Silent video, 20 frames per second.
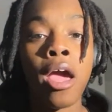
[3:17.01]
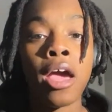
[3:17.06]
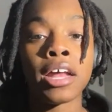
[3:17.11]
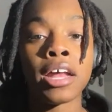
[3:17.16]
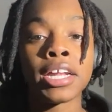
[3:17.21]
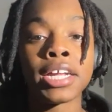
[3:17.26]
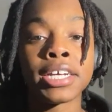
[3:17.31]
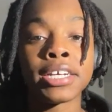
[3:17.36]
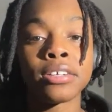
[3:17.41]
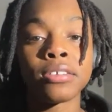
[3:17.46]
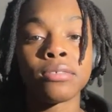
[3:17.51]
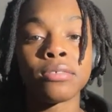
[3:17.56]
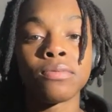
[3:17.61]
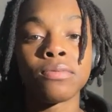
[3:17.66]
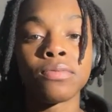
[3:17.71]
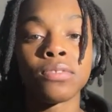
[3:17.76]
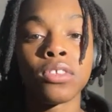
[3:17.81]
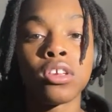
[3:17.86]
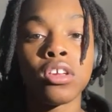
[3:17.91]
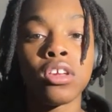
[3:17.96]
Like,
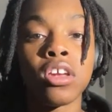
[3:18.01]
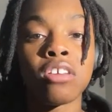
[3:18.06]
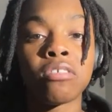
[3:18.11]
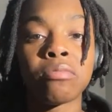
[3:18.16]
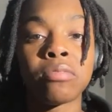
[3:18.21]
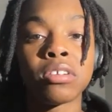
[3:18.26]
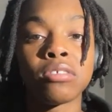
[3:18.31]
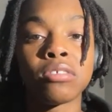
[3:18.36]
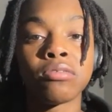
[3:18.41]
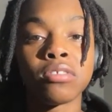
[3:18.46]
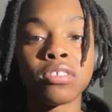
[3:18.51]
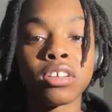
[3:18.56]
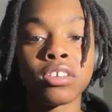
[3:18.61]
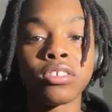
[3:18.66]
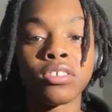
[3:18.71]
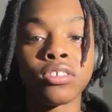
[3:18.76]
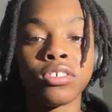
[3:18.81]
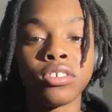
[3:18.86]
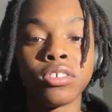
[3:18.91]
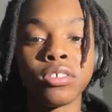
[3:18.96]
you ever been in a
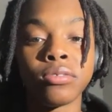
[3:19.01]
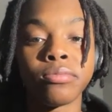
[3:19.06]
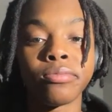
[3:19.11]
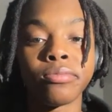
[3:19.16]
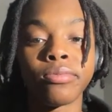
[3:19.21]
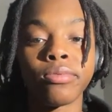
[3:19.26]
relationship